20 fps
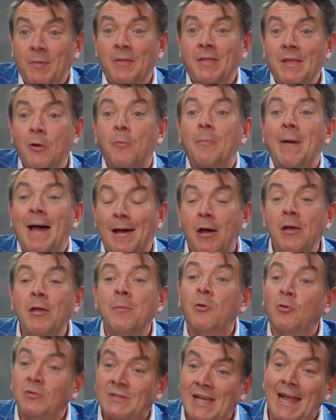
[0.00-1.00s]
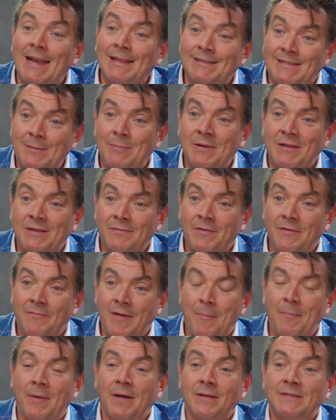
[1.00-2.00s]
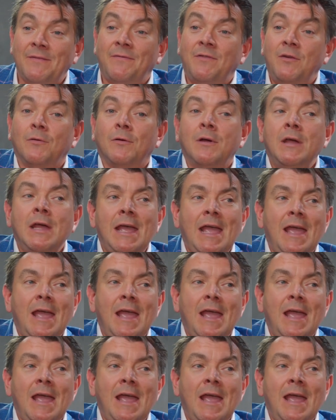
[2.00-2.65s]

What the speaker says: but the immortality bit of the vampires. If you're,